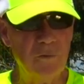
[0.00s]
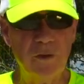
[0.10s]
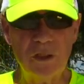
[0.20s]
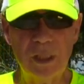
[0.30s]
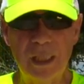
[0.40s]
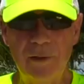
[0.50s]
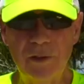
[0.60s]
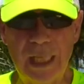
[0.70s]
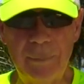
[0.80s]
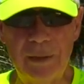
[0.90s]
have fished a
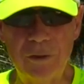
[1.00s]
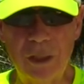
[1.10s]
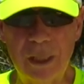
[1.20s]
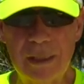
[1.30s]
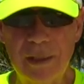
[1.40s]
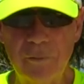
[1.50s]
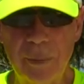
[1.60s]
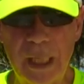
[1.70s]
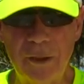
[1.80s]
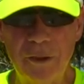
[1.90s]
lifetime, never caught a
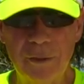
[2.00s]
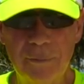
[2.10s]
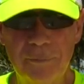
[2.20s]
7-pounder.